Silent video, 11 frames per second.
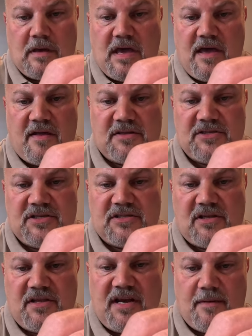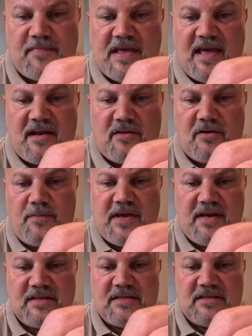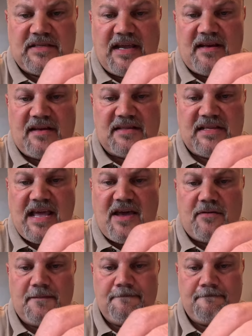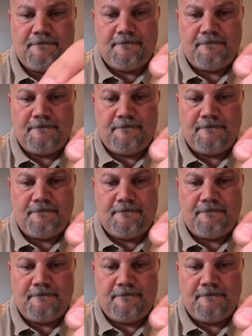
Okay, let's just clean up the head a little bit, tighten this down.